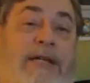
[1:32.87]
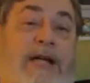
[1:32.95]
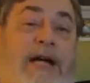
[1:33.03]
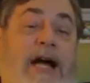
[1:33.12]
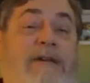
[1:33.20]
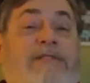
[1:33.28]

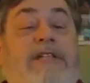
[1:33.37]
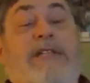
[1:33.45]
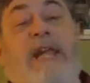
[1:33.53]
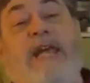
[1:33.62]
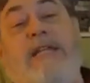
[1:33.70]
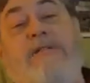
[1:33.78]
I've seen
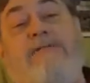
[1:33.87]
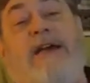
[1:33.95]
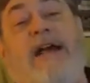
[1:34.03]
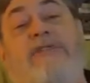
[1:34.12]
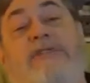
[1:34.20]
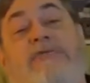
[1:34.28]
the end of the
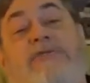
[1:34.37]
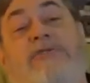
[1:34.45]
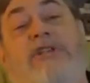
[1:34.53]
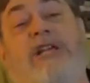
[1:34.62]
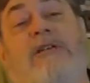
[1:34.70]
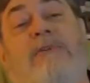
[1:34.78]
fascist
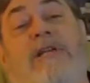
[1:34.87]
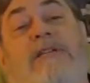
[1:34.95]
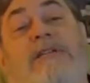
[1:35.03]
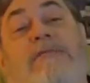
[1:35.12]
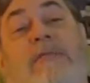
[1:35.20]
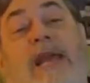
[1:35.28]
regime
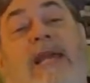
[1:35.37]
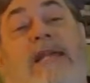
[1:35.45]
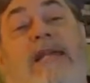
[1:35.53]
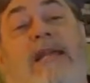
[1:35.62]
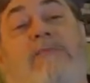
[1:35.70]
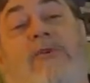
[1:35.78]
in
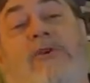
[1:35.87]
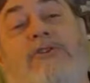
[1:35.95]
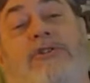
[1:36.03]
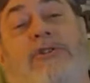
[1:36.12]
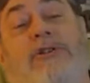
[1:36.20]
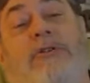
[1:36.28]
Spain and
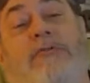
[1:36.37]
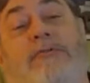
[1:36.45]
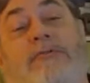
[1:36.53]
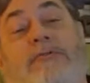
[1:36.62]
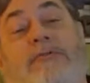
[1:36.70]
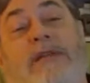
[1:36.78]
Portugal.
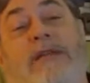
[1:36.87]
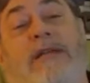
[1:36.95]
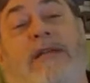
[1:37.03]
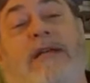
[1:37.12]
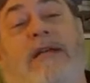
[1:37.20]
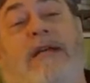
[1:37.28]

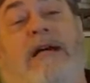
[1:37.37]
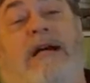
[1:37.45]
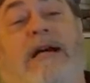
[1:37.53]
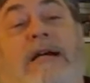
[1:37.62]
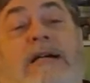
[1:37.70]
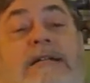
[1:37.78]

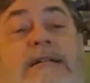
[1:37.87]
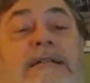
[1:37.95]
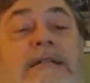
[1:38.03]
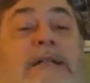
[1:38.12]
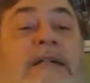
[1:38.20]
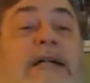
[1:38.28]
Uh,
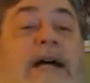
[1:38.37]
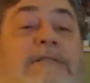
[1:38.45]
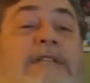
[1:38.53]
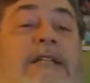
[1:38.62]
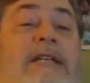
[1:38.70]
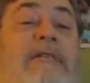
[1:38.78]
I've
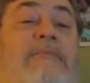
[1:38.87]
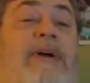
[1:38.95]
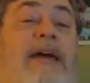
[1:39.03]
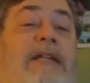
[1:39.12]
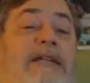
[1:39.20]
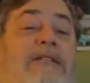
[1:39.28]
seen the
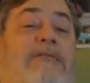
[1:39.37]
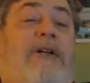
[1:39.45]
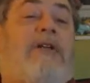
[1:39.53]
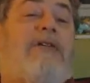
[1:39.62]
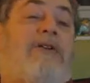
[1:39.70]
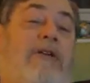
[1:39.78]
independence,
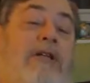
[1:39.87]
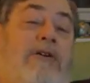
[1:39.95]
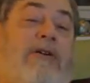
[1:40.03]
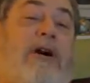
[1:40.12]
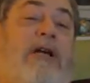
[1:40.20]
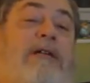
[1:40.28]
well, earlier
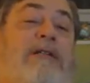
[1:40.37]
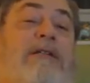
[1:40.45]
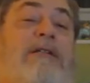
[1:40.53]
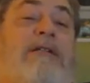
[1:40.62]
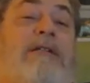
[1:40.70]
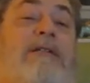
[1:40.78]
on,
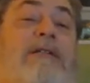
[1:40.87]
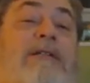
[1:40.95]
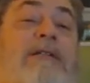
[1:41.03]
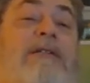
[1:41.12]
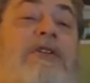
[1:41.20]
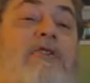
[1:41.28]

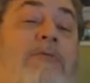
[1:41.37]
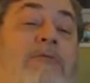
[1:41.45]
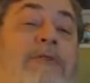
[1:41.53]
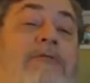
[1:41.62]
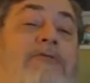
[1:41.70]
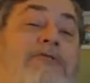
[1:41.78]
the Cuban
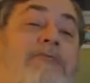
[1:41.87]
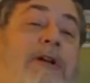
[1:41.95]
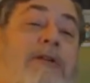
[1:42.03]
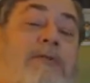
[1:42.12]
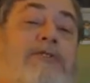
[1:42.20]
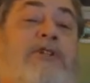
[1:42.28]
Revolution, I
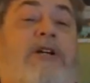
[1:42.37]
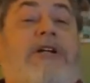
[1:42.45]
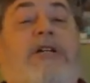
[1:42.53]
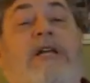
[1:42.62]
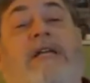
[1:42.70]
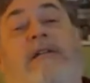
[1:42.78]
was much younger then.